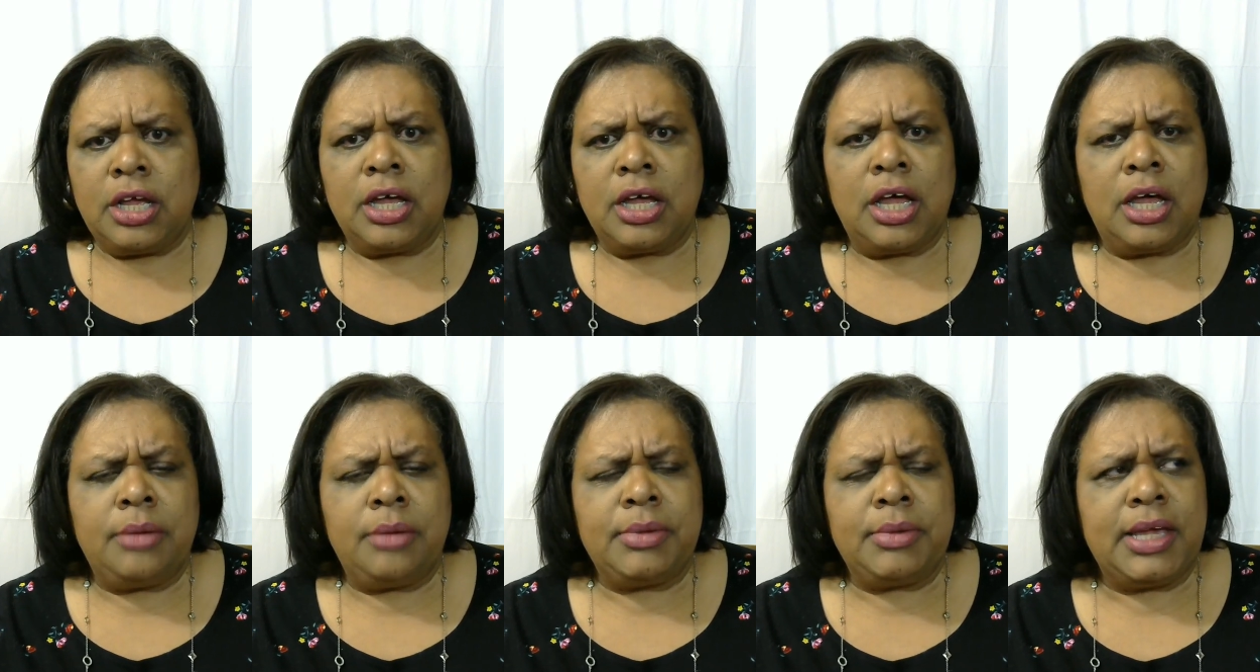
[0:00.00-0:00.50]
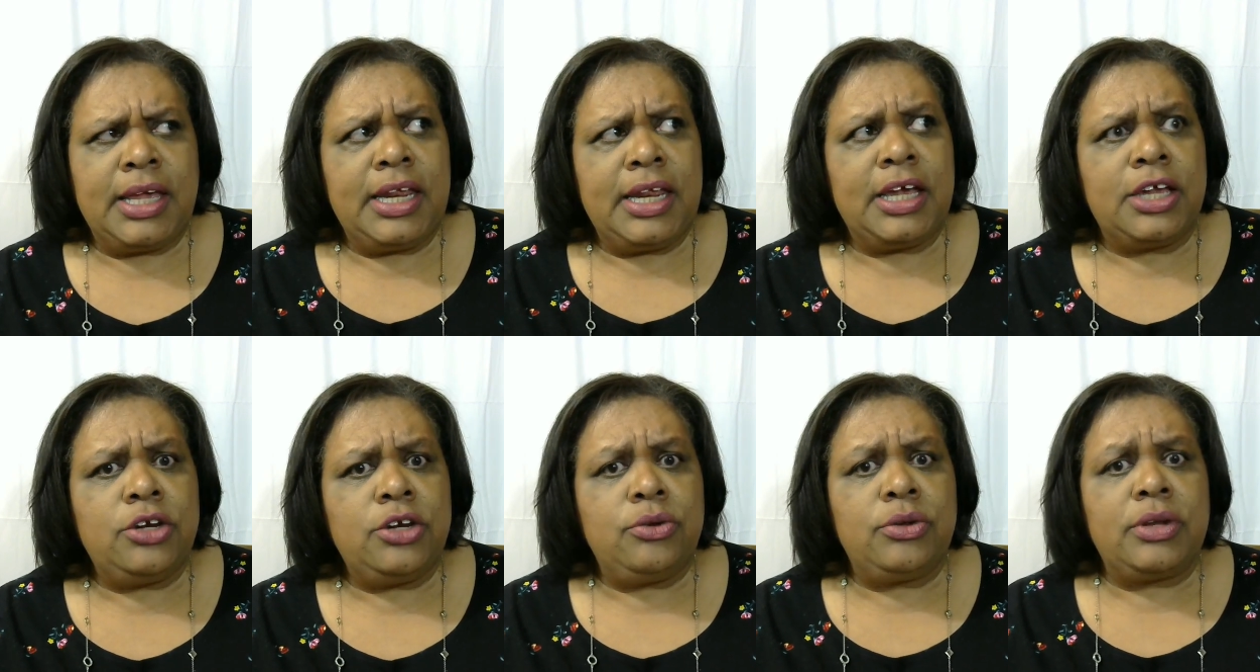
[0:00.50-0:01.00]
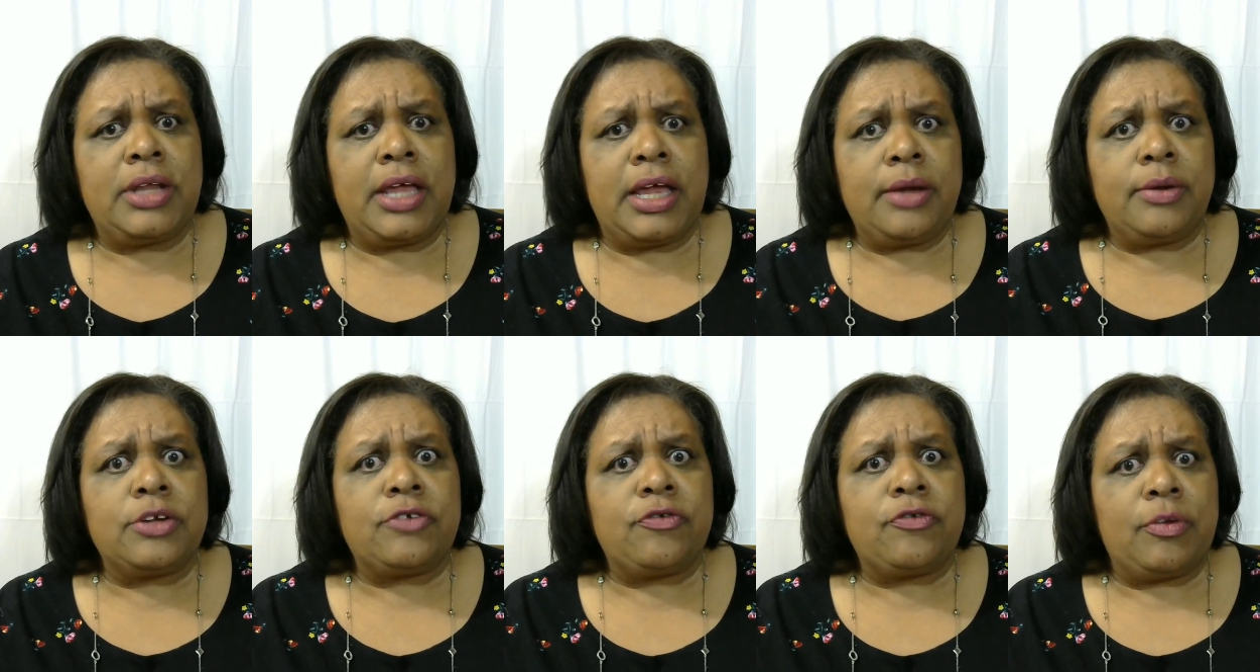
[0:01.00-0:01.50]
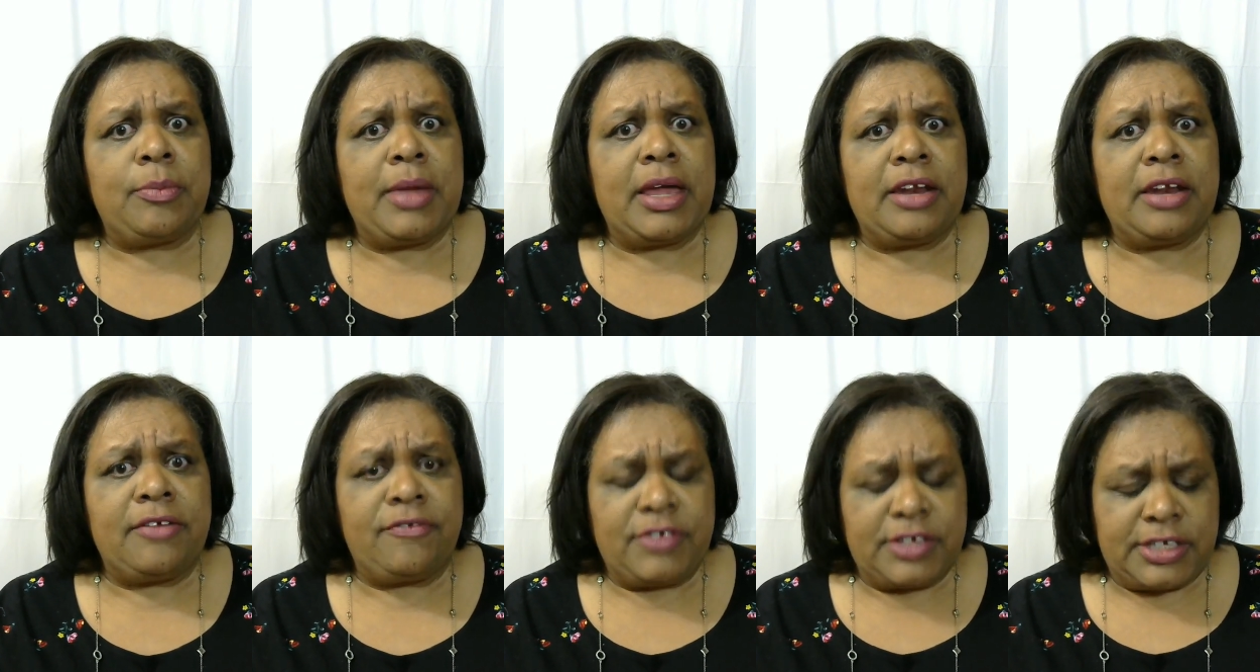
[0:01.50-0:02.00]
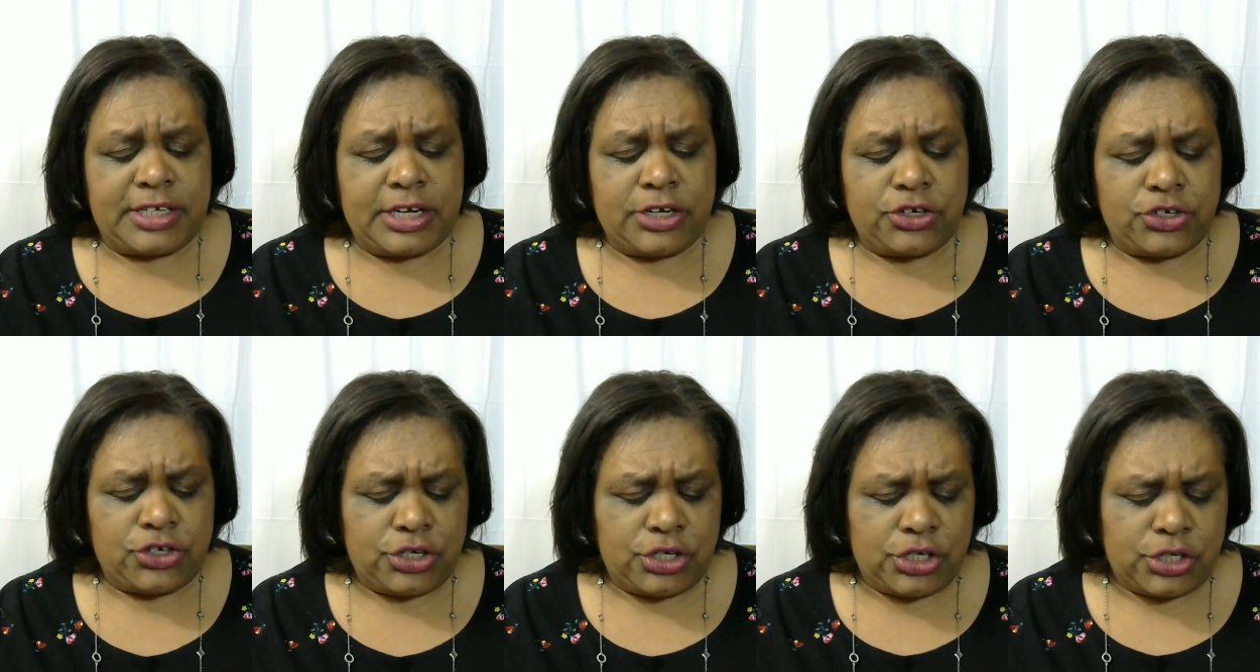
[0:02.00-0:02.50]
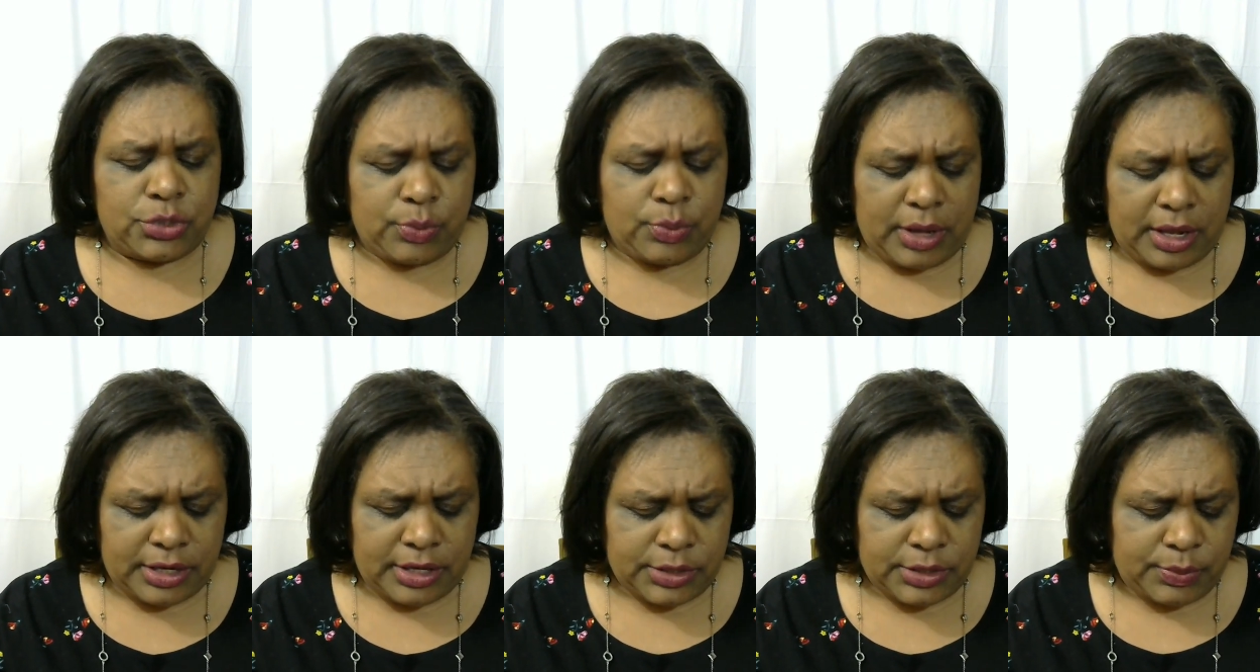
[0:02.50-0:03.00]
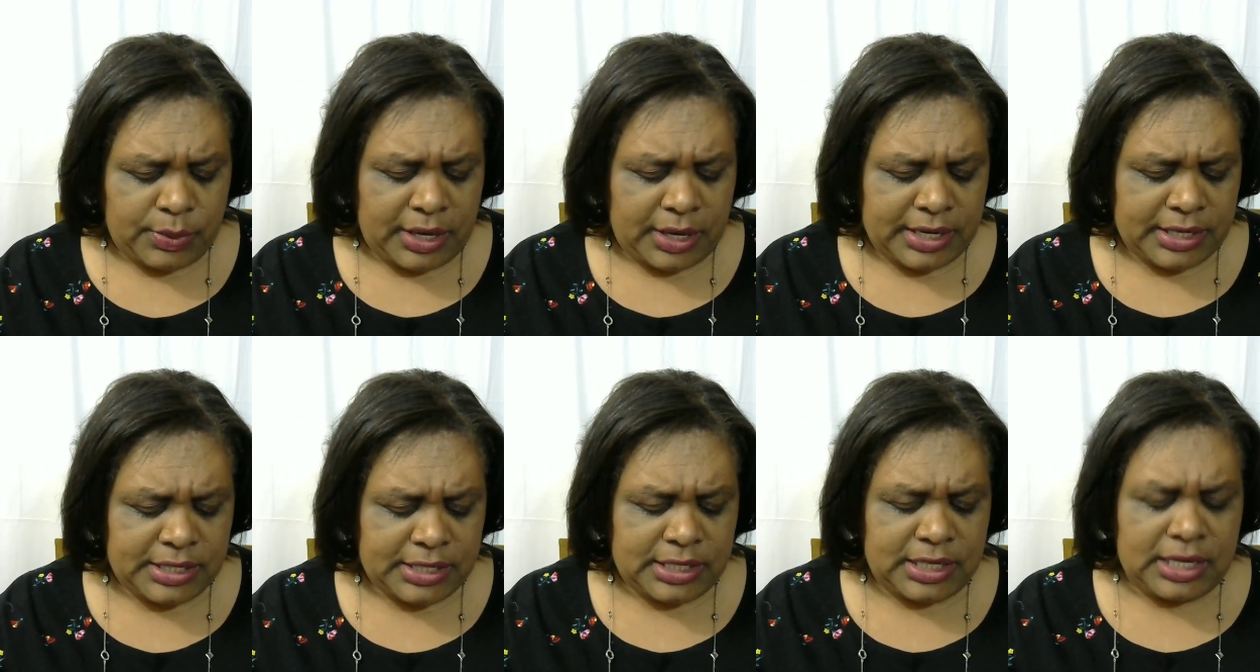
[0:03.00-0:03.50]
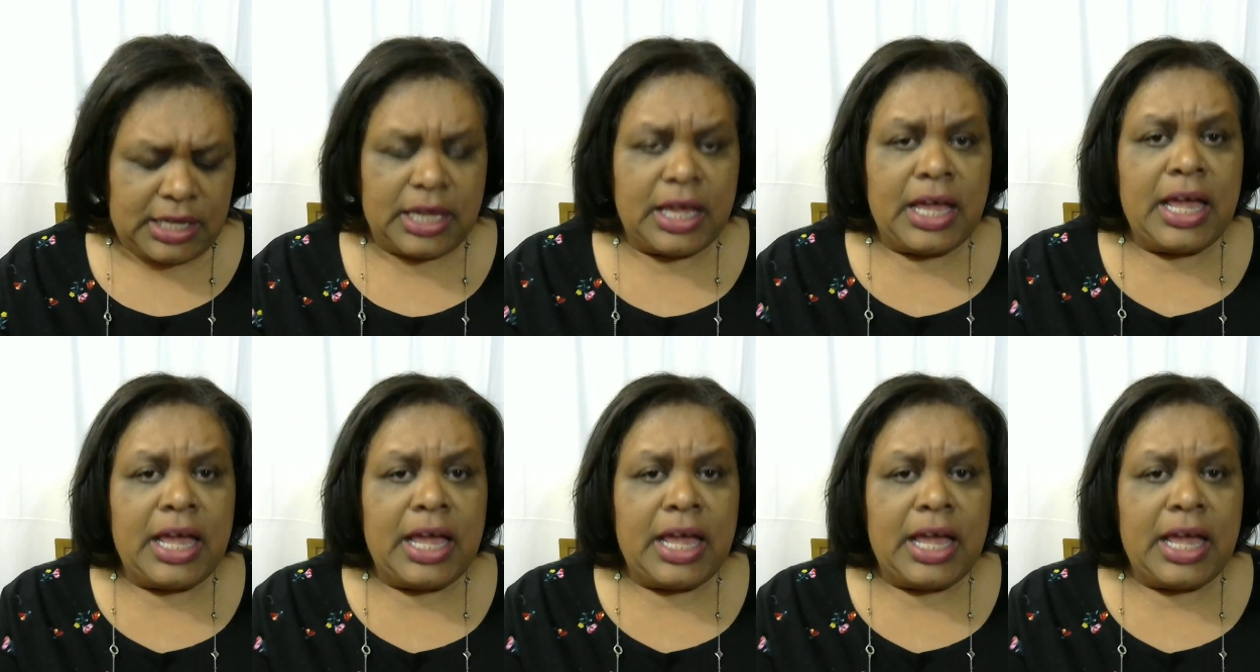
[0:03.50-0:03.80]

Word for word: Um, getting a new language for manifestation as well is what I see.